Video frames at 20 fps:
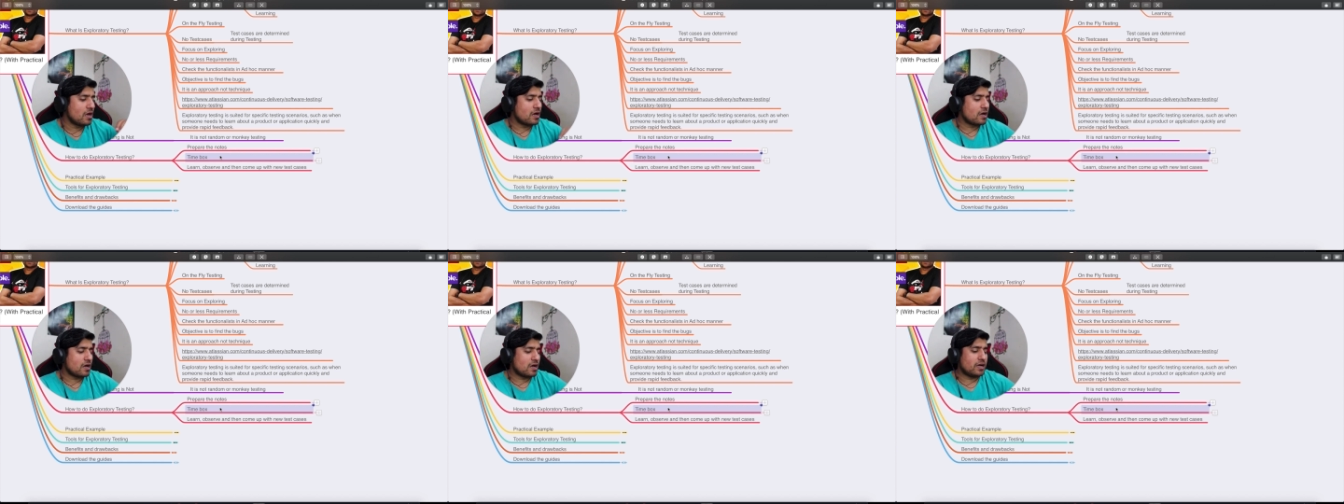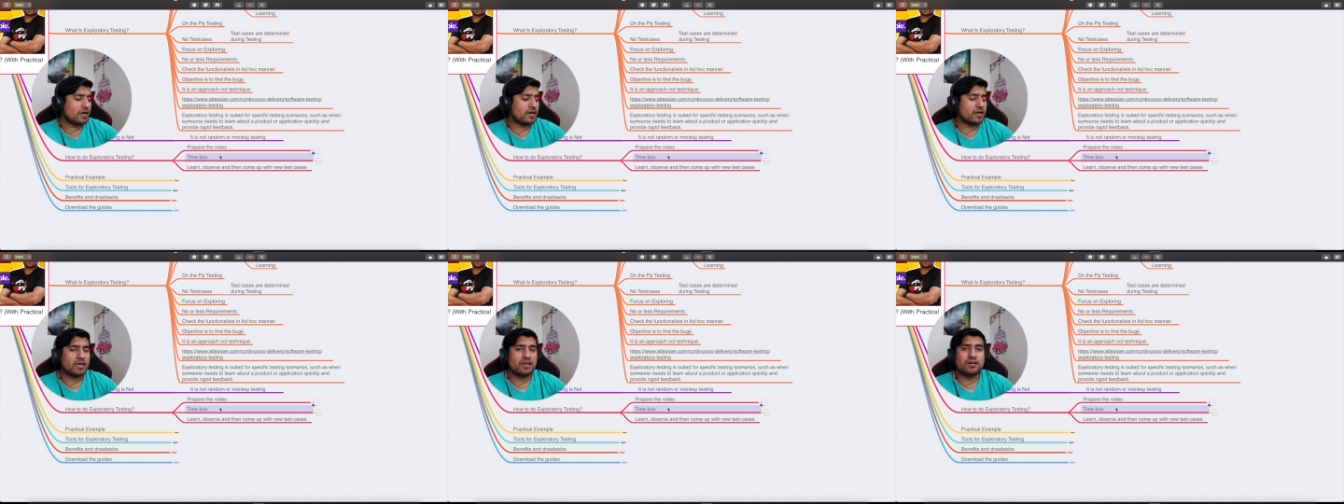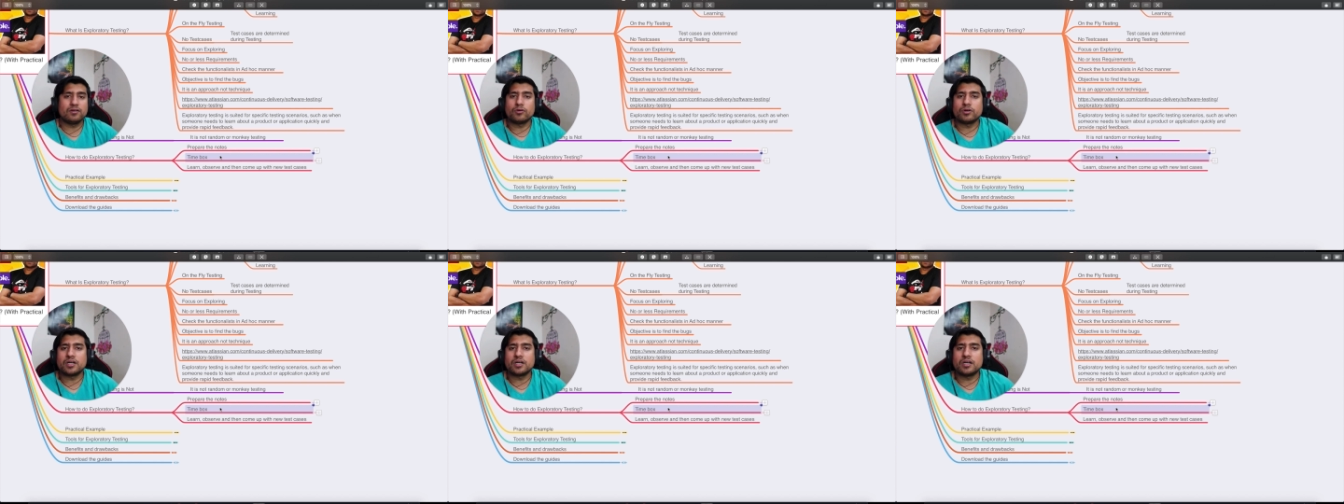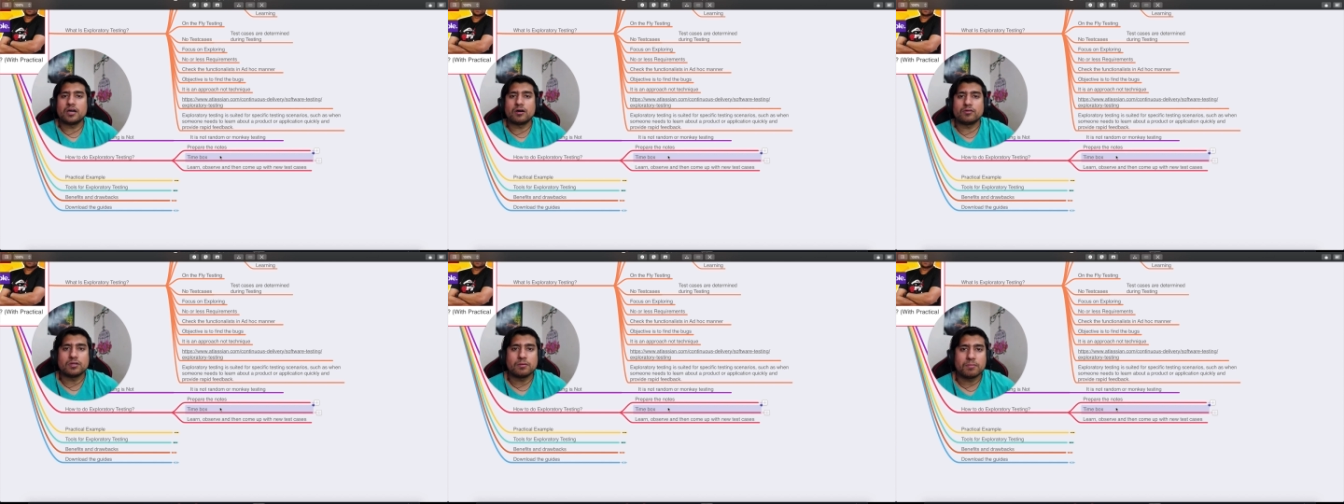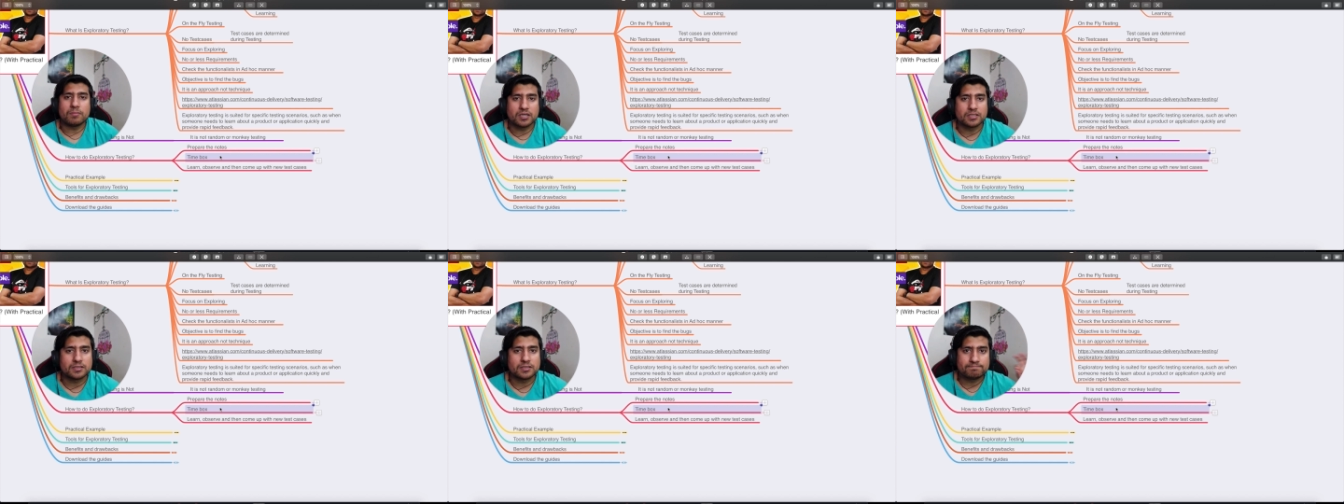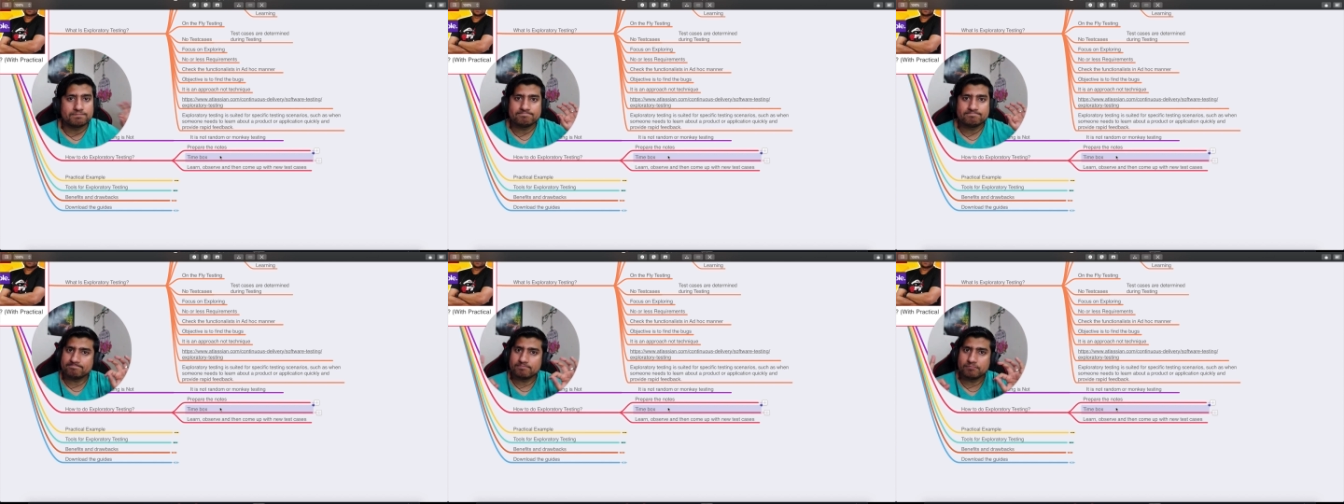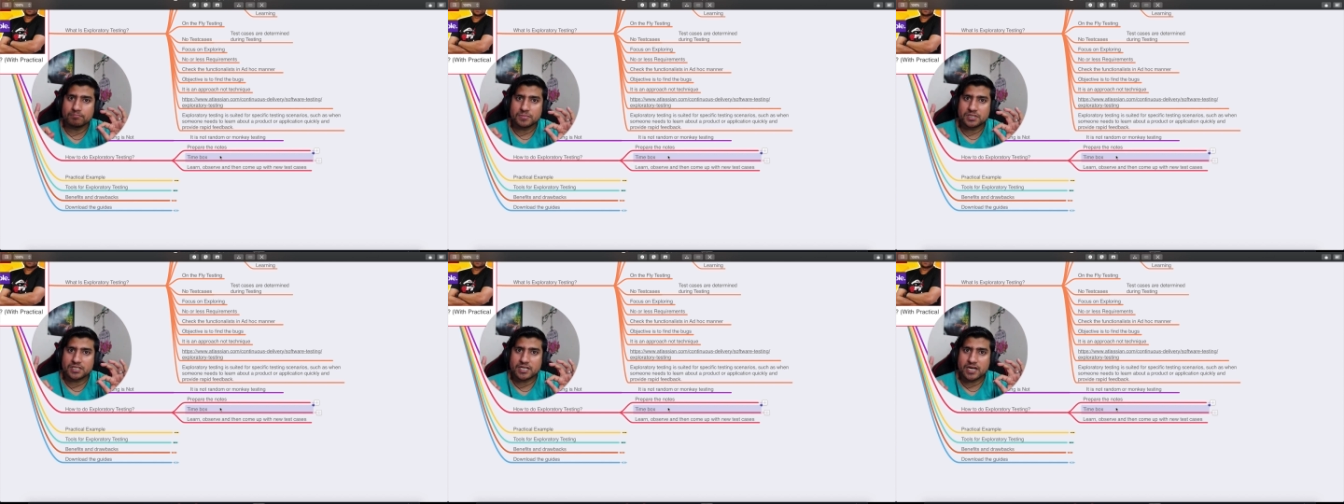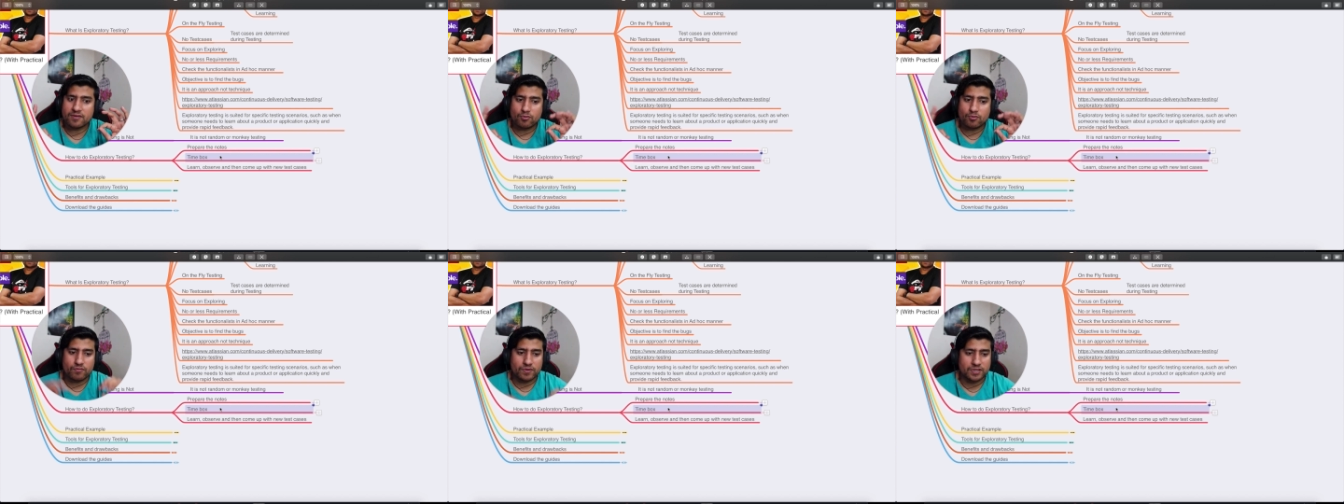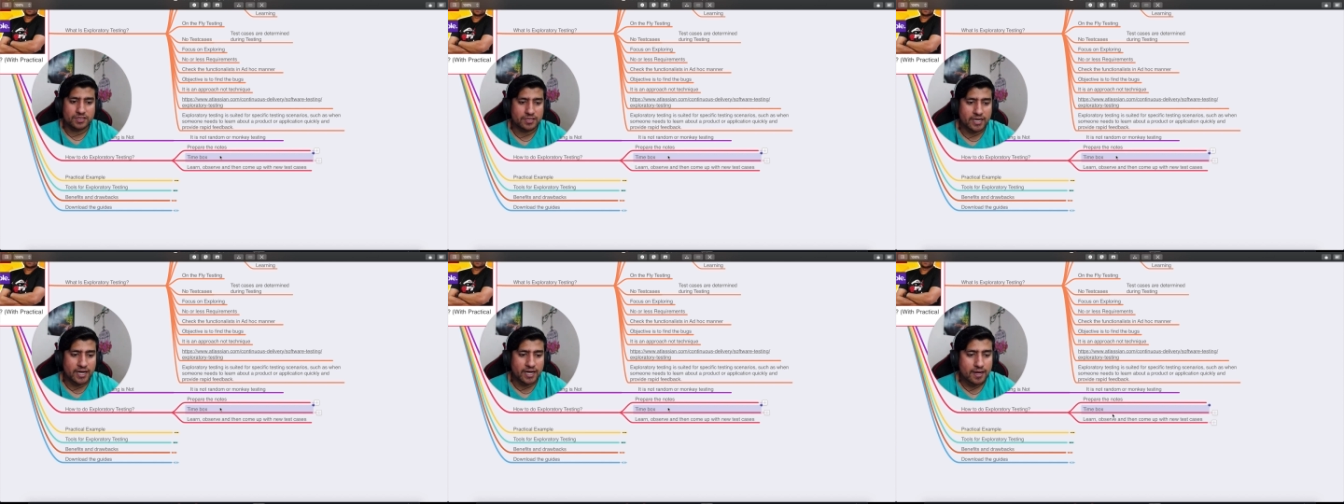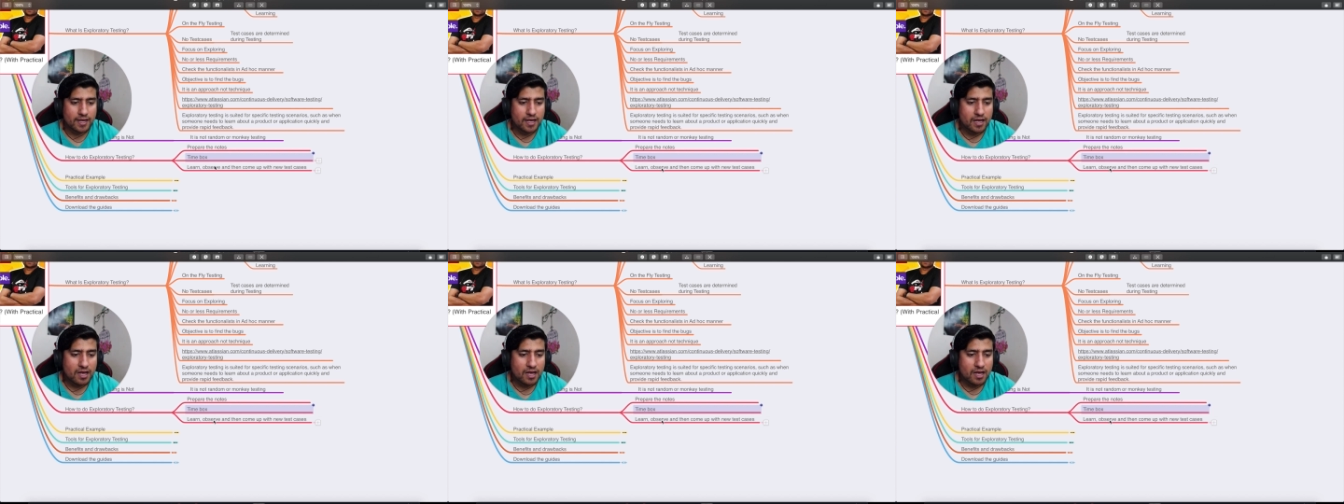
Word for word: and I will note it down the box. Straightforward, right?